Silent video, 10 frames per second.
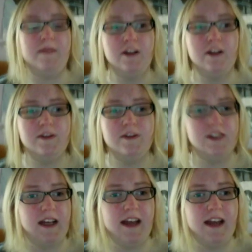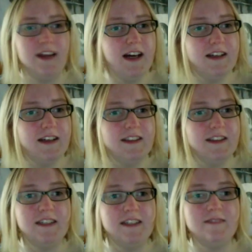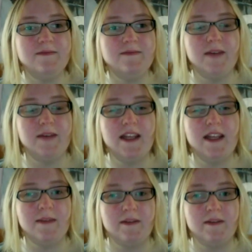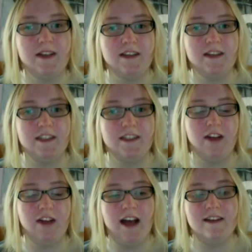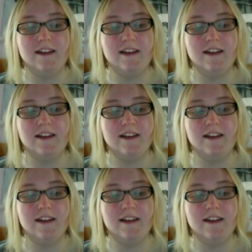Joe was just like, I thought, you know, Money in the Bank was in July.